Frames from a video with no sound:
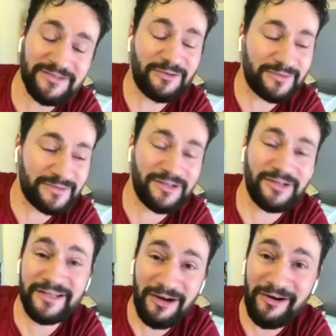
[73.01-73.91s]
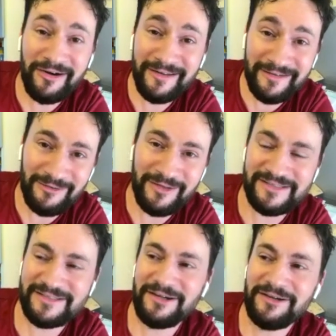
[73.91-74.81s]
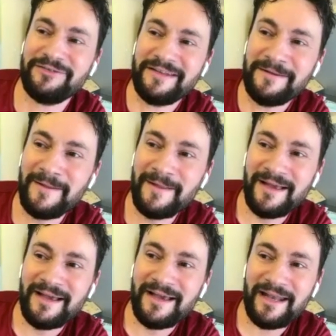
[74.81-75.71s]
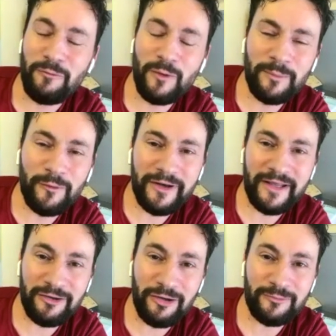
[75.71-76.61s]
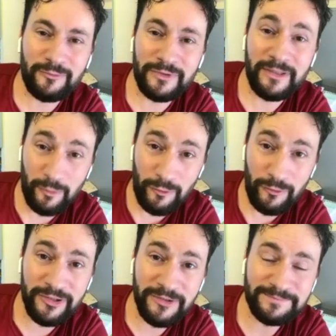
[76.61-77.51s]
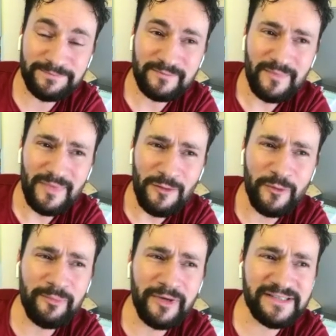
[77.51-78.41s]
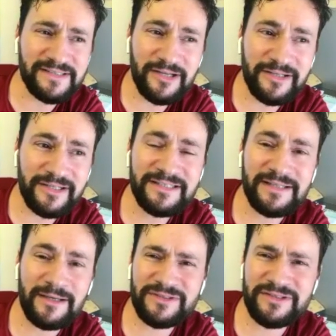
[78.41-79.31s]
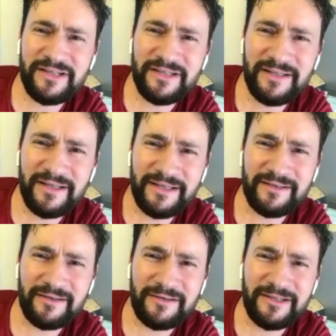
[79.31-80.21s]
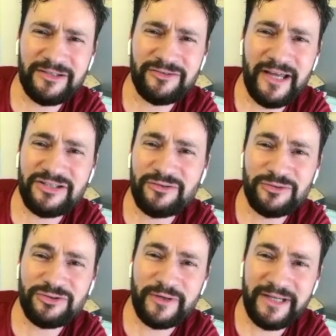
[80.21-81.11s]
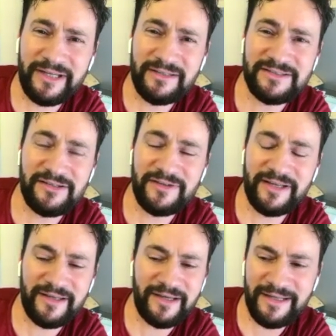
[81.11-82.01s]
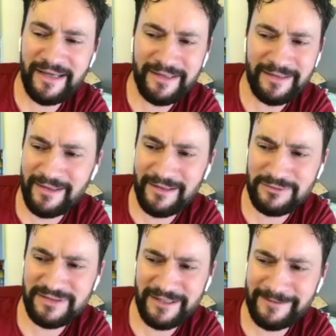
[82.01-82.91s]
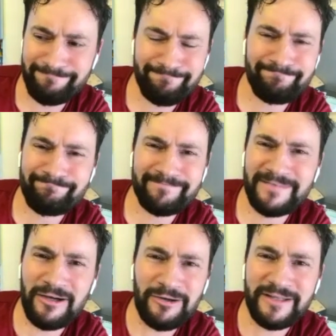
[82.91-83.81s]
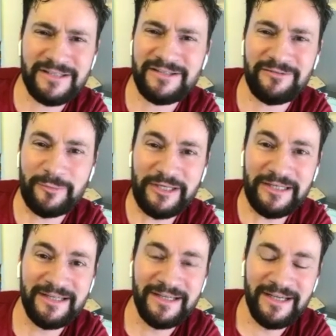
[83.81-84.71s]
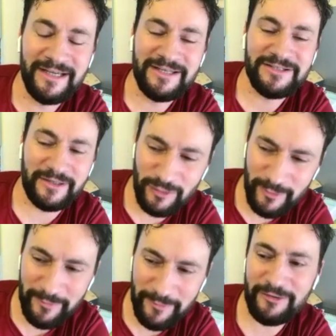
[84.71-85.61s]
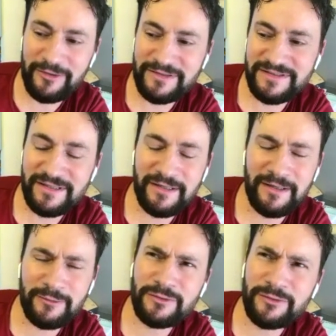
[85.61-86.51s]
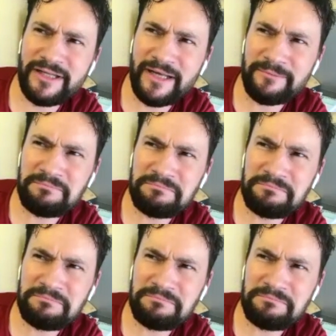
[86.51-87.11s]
you know, study hard and all that stuff. And at one point, I got really bored with my studies. I was studying like international trade and stuff like that. And I was like, no, that's not for me. So I told my parents, I was already like